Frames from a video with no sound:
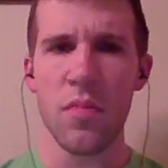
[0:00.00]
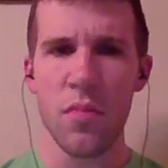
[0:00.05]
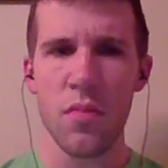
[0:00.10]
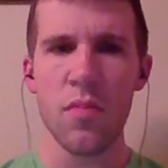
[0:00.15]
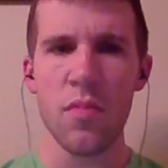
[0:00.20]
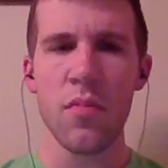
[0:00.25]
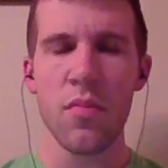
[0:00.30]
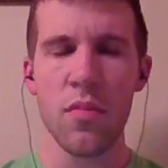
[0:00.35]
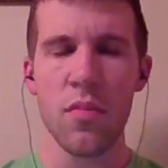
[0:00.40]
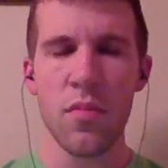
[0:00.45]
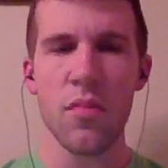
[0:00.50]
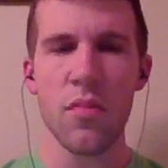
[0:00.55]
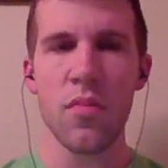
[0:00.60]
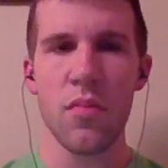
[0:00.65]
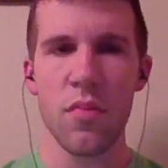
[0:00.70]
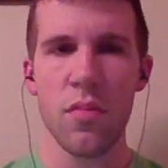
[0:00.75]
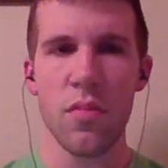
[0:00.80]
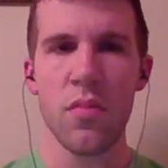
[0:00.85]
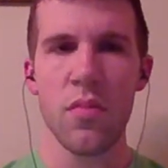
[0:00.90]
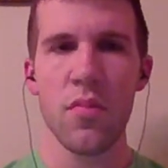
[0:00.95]

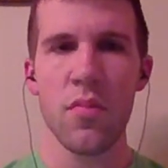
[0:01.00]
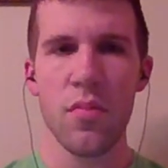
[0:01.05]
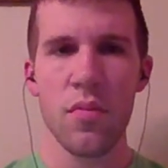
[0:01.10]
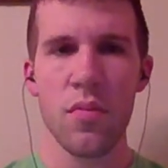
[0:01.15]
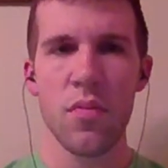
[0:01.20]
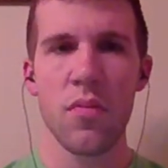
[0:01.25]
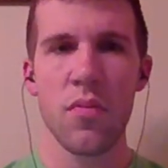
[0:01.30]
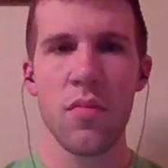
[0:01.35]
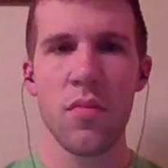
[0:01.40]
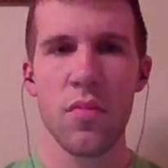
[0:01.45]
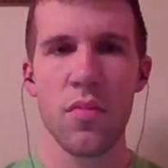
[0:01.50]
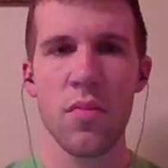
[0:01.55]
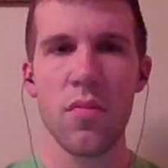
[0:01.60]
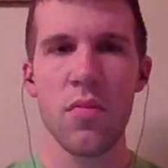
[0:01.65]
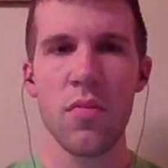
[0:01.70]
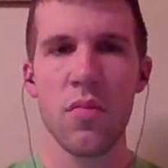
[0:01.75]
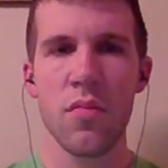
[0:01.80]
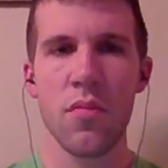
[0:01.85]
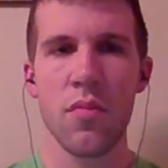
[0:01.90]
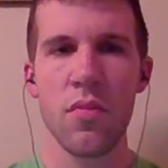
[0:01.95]

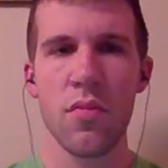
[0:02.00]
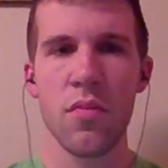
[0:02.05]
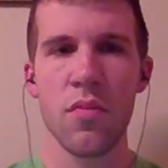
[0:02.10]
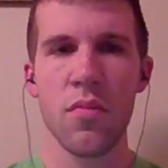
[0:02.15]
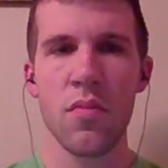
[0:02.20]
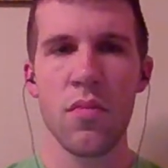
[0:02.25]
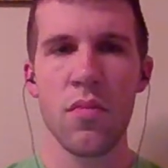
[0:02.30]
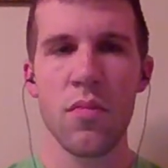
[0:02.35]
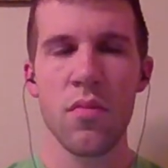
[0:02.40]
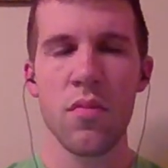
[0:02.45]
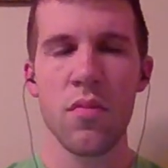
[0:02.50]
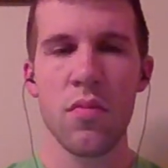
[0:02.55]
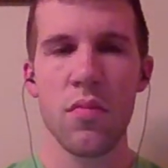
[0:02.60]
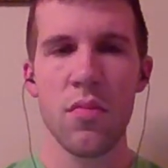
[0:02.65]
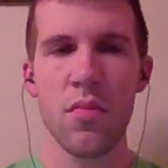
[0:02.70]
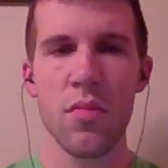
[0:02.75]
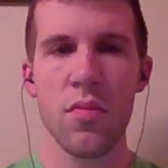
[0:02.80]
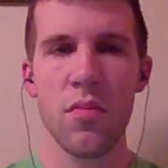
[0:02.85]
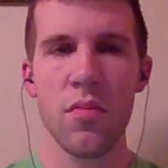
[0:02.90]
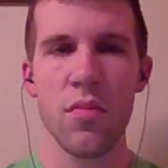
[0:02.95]

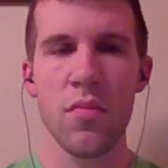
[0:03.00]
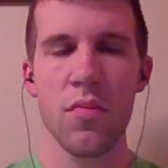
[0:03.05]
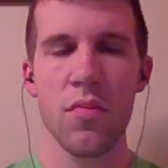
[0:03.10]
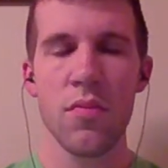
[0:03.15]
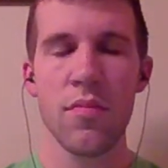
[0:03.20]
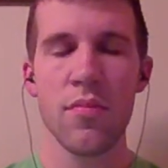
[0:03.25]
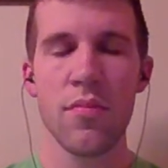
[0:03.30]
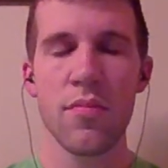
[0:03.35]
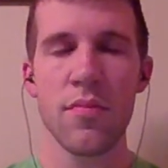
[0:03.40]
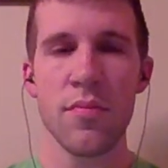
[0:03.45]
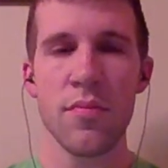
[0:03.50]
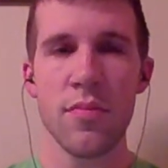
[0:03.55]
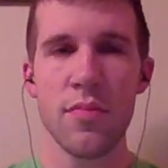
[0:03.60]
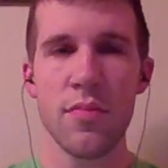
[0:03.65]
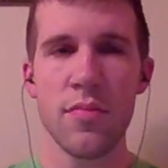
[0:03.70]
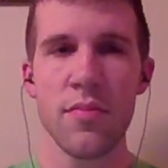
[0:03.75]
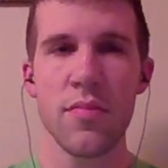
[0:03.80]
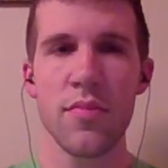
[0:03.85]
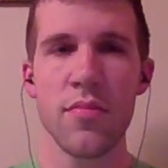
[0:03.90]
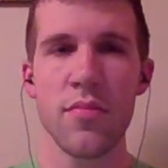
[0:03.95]

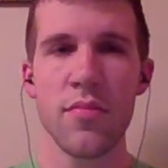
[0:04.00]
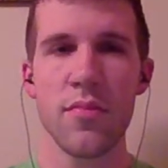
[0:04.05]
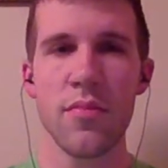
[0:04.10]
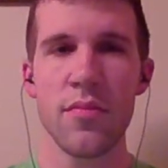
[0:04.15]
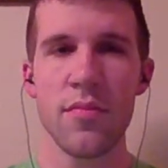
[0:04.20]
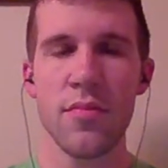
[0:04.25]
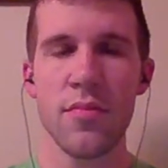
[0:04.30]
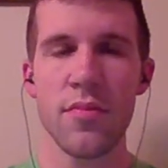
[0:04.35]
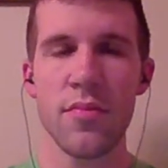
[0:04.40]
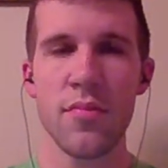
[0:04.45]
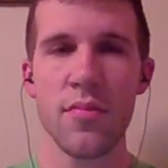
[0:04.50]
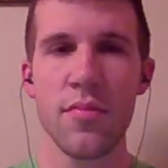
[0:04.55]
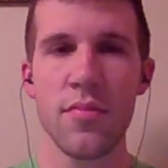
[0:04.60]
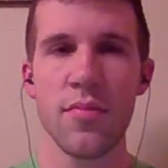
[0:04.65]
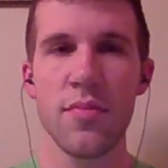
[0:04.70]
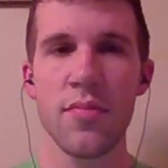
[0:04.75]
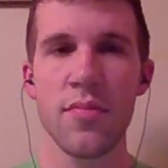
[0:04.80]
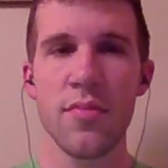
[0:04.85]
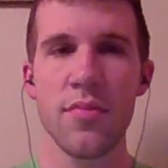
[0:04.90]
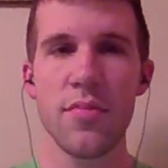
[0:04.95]

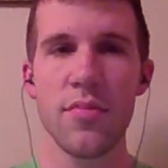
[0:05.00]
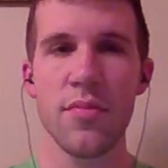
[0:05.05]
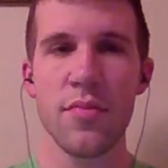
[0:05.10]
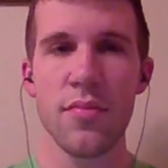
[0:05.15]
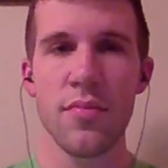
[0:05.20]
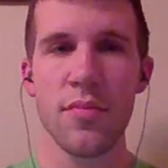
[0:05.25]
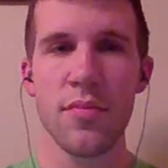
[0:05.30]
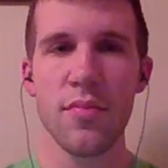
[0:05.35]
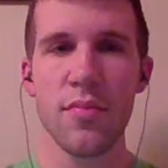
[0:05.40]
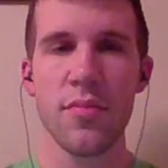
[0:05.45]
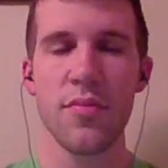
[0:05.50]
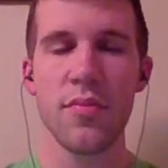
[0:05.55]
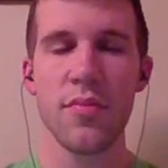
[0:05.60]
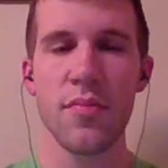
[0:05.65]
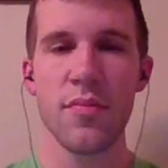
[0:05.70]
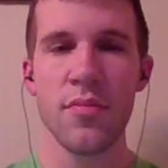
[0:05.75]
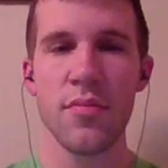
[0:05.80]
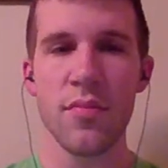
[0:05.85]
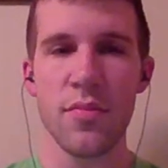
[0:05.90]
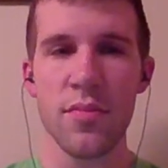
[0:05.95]

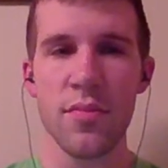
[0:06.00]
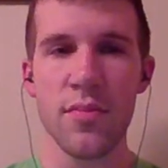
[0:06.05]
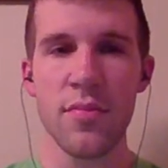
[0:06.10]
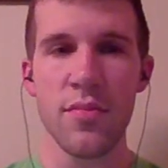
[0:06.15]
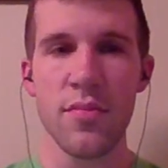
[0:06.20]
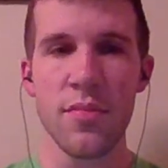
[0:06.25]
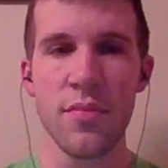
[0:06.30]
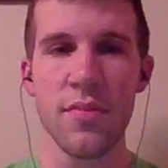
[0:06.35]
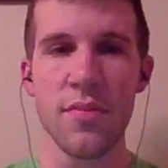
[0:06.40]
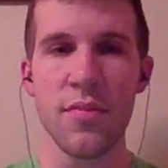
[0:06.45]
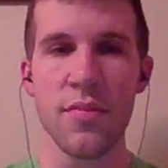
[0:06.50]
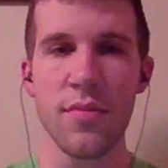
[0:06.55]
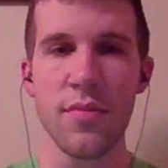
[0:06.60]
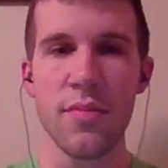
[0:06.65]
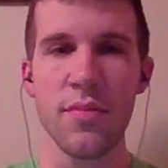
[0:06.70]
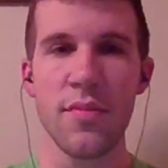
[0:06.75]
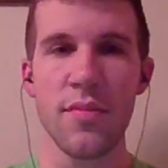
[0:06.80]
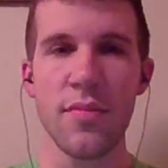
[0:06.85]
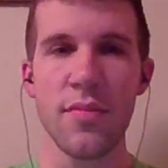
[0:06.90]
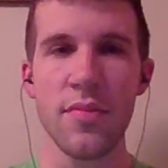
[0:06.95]

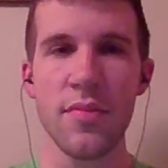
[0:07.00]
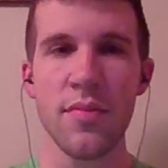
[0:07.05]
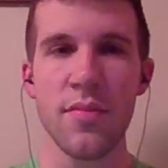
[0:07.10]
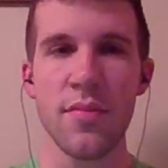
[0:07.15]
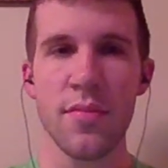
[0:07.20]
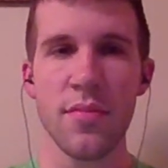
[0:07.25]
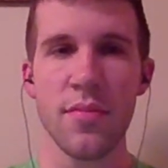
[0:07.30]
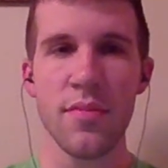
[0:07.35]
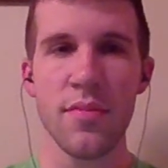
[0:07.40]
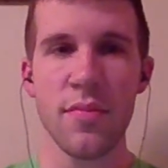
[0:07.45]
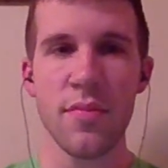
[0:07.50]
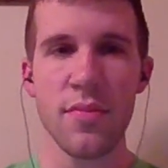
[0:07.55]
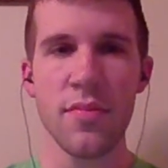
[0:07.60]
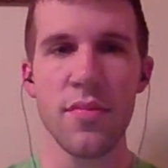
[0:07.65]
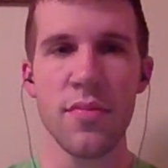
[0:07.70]
The person shown says nothing.